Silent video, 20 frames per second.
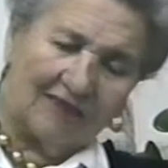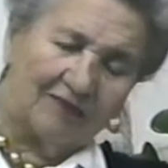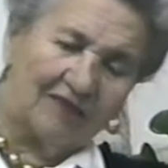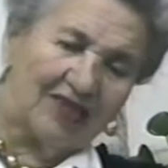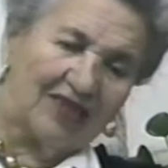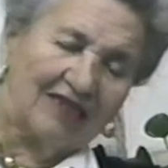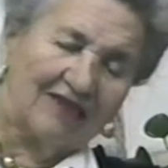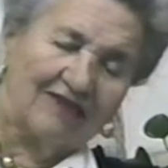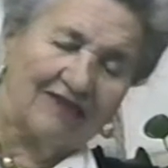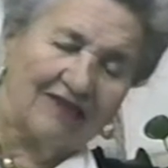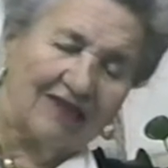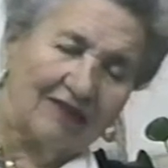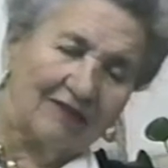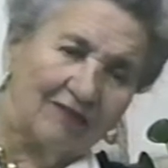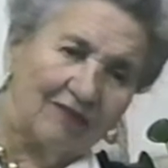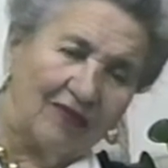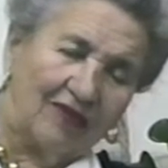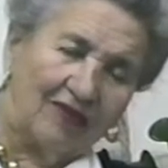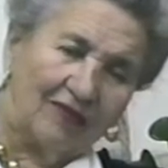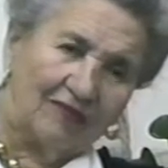He came, he
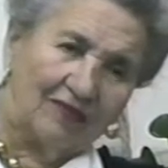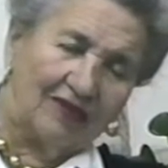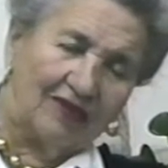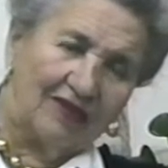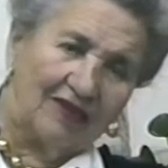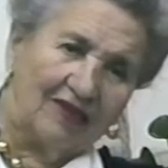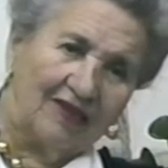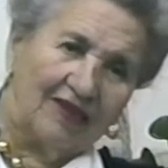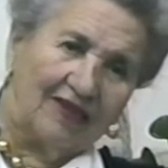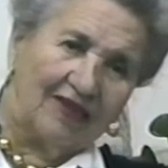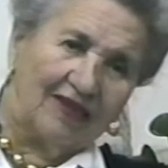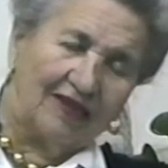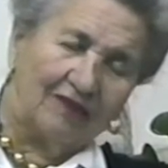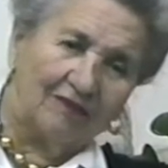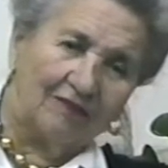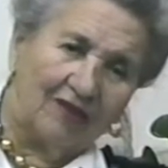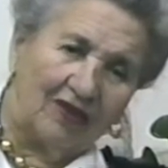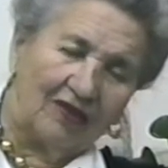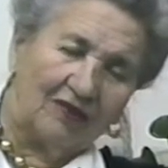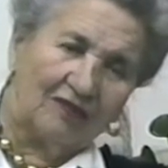sent Bobby,
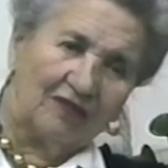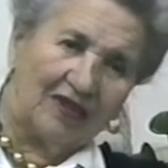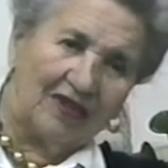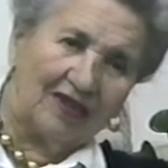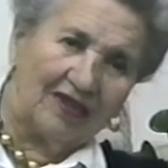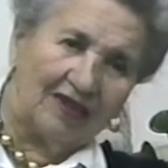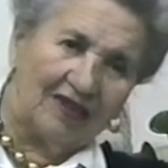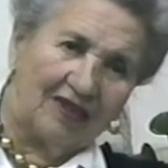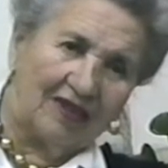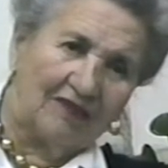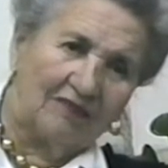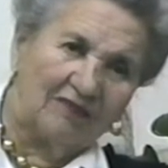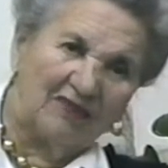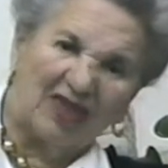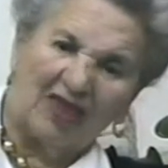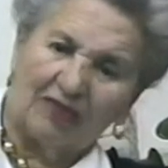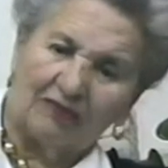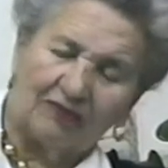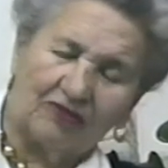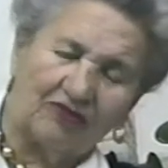and Bobby and
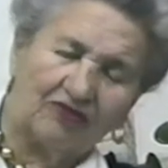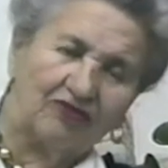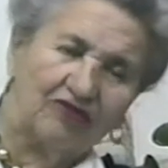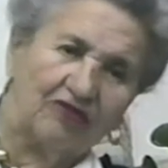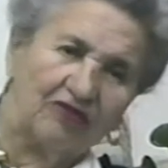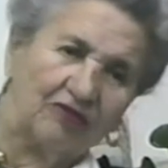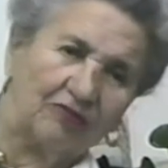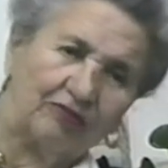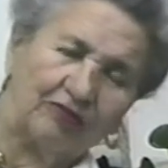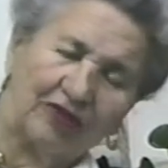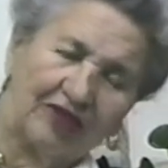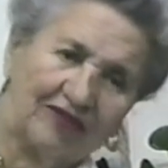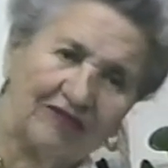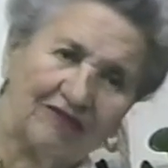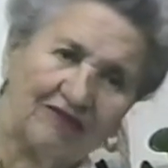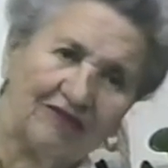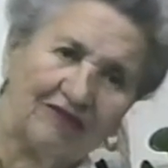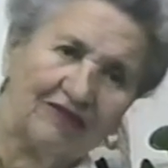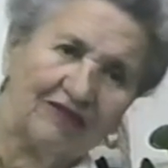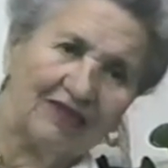him came to see the
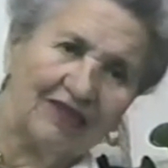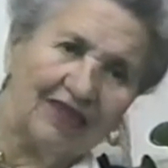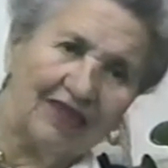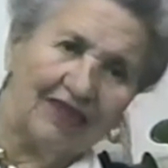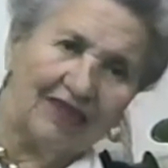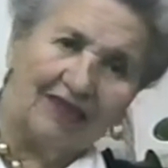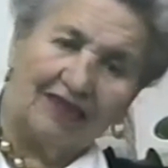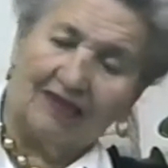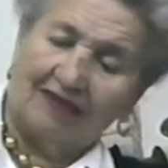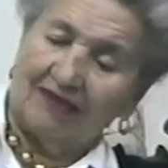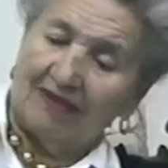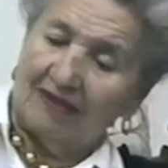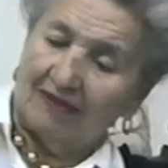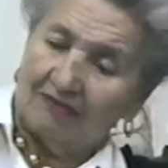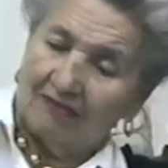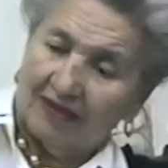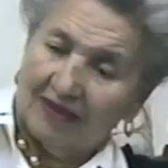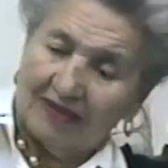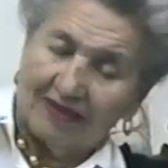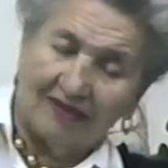president.
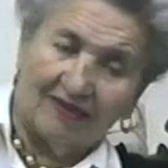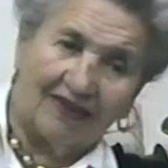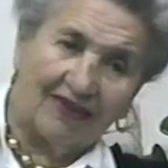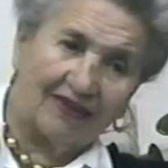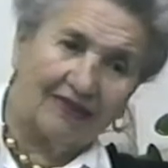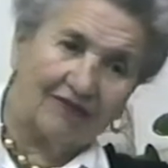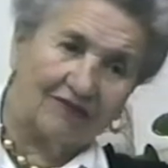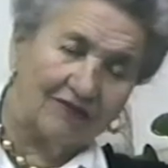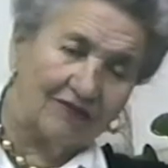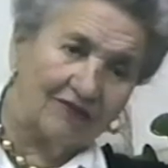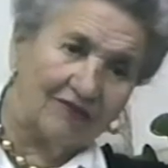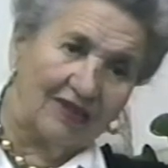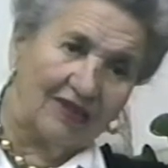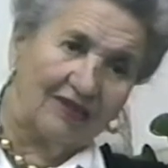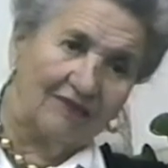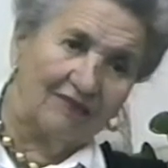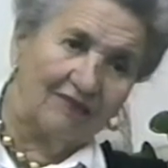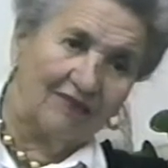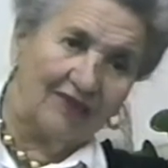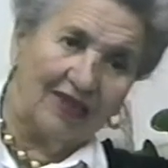They raised hell to
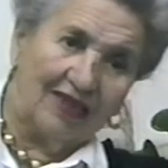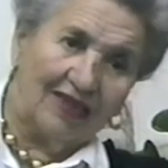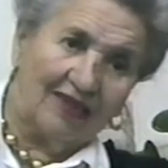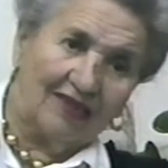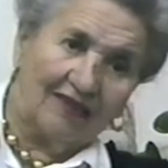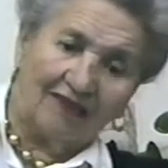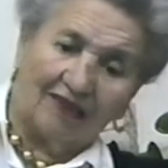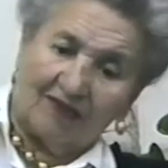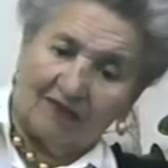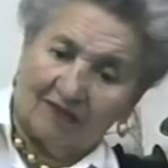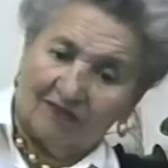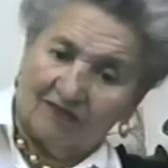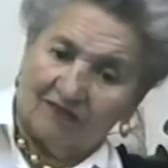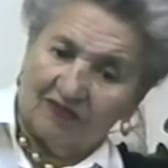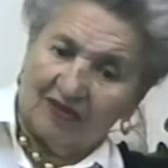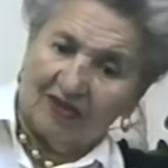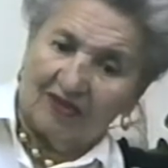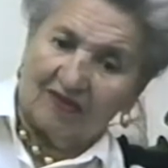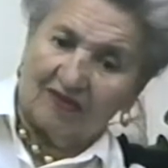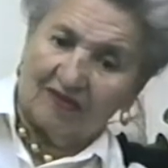him. They
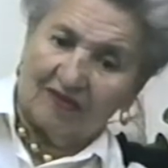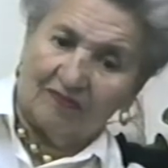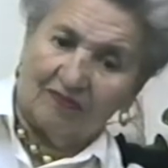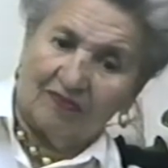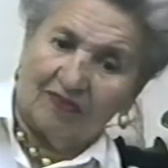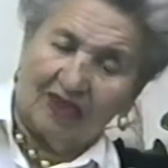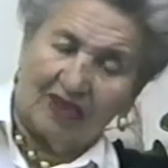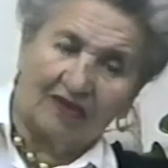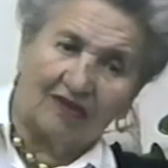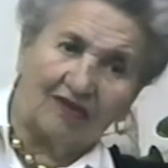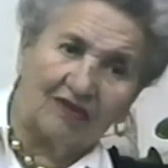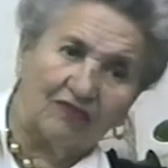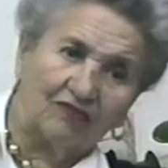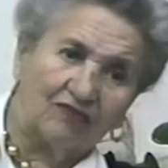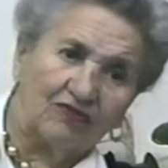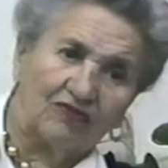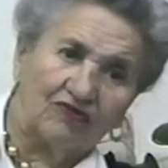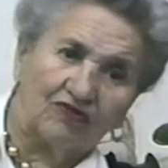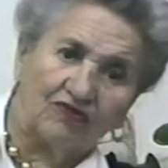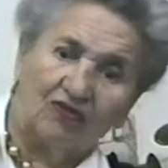convinced him that
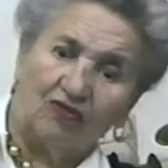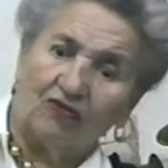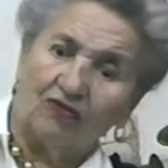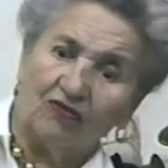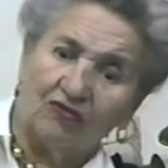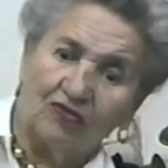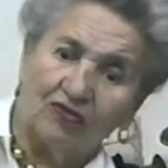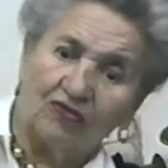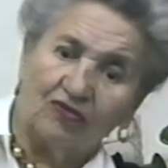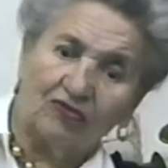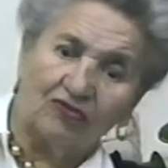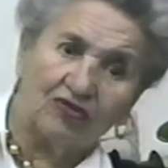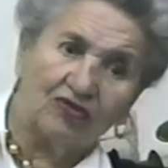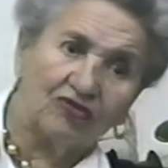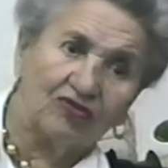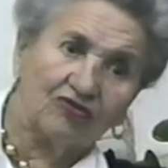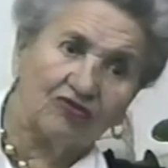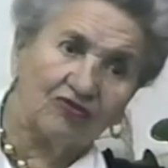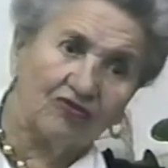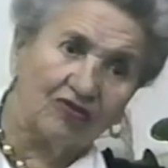it was going to
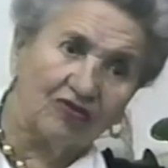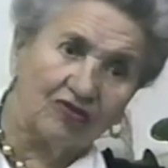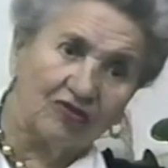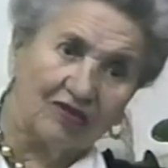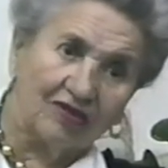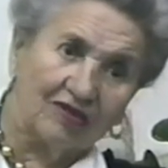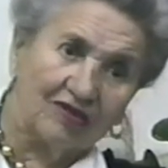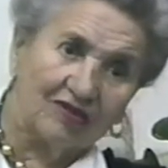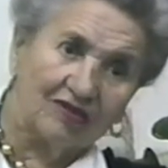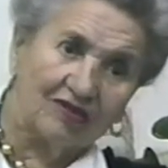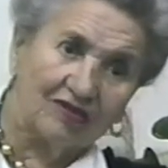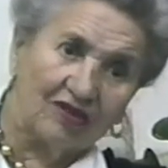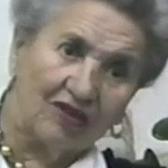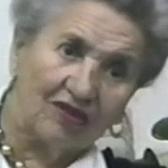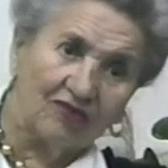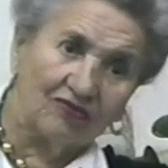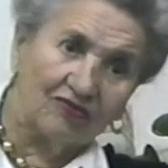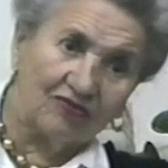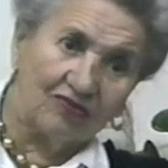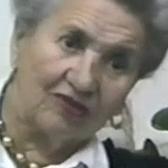destroy this
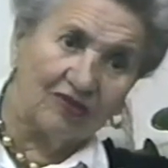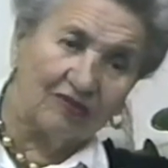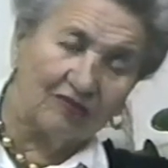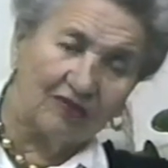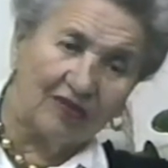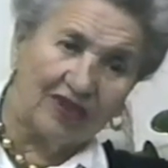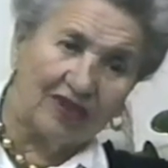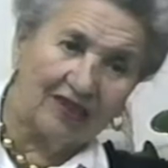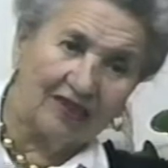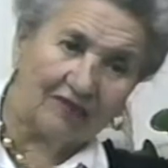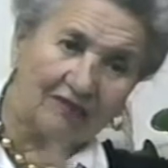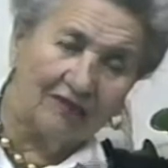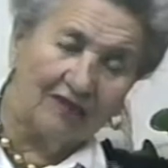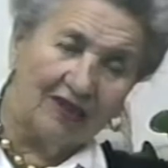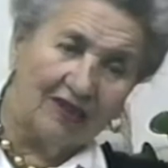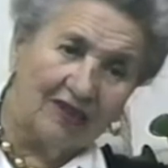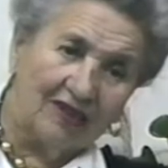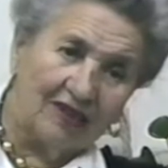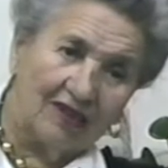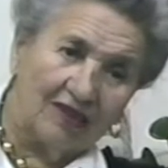country and make him
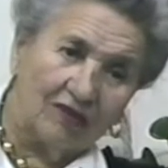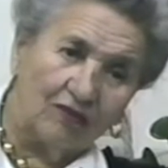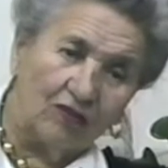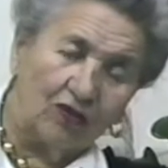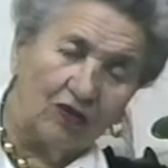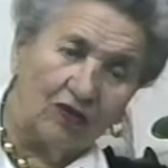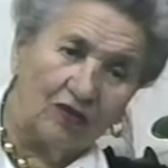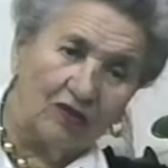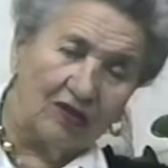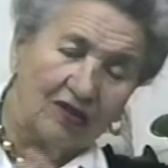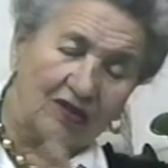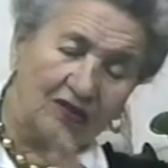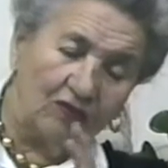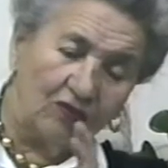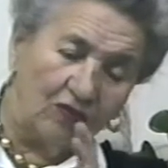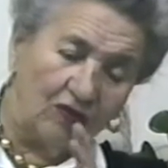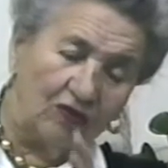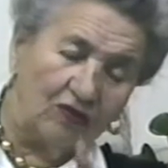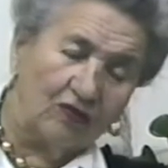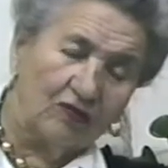in war,
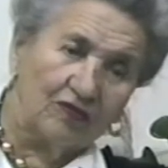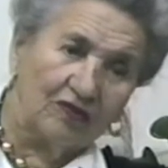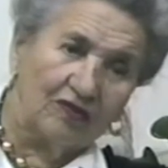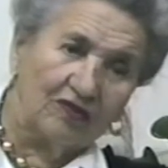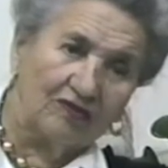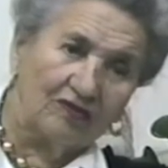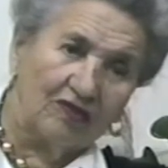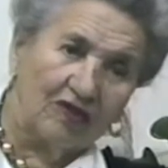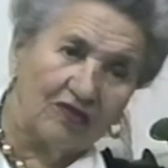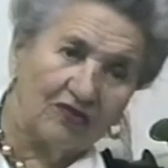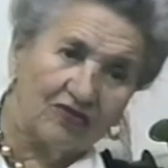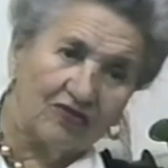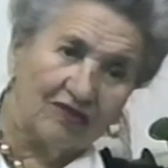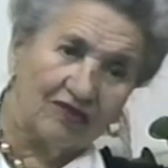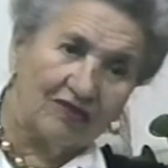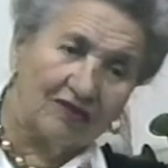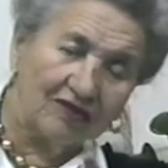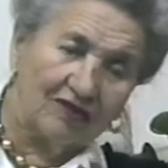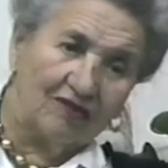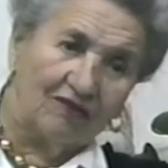in war with the
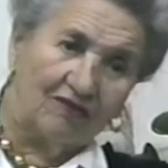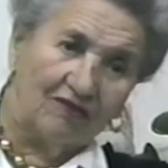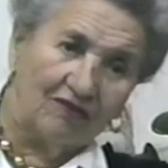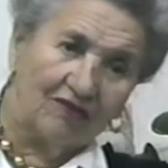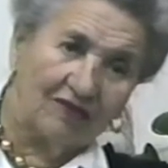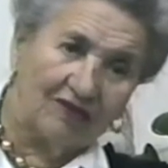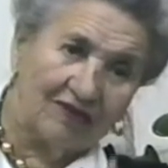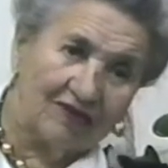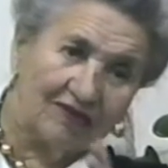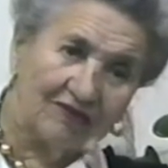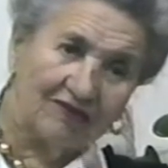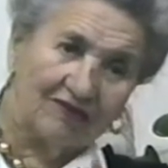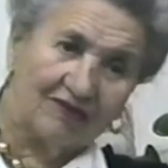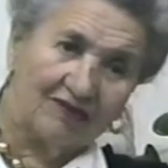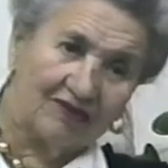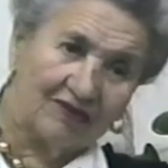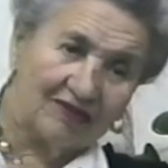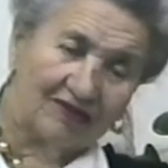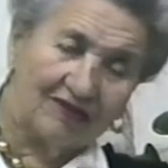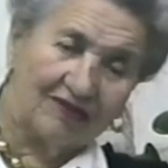Russians and all this
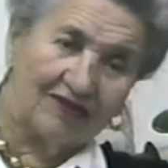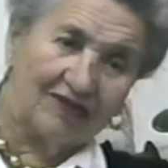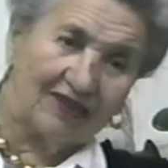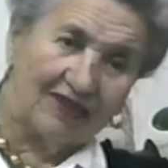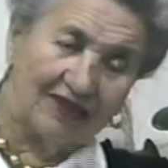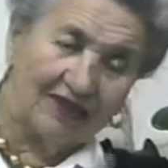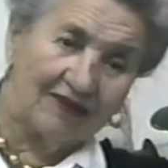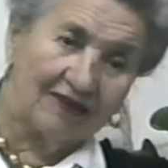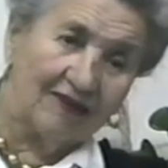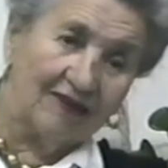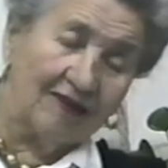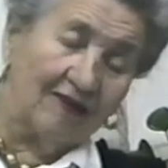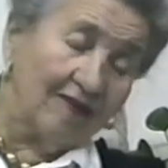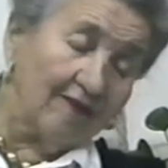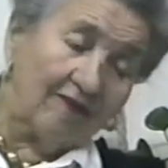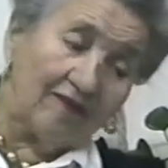and this and that.